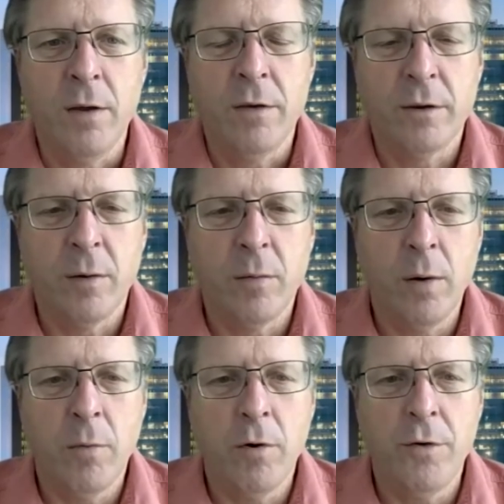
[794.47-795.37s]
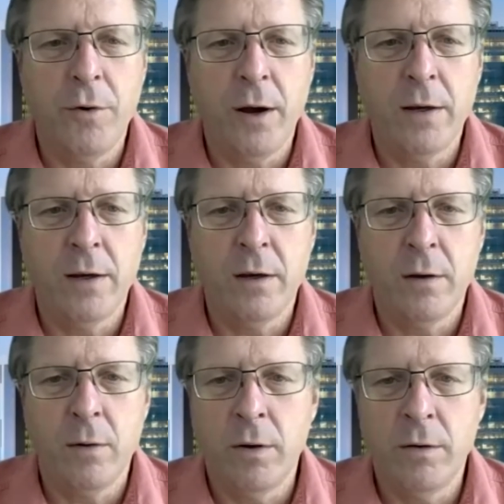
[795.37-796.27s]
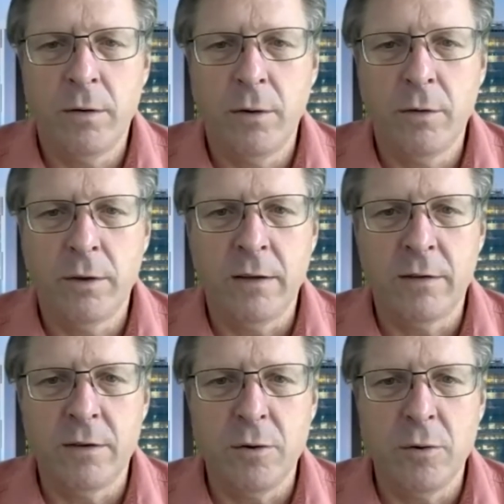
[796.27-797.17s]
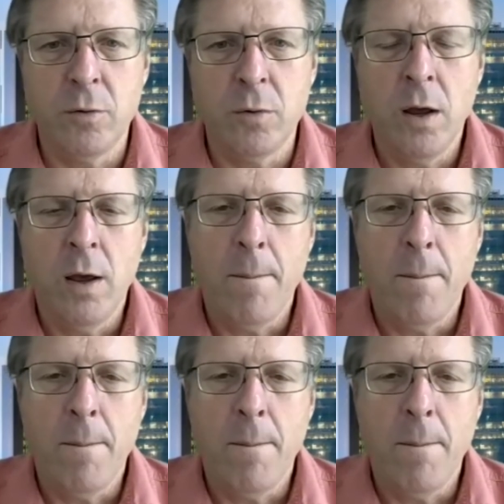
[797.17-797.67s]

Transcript: So, what we're trying to do is use these new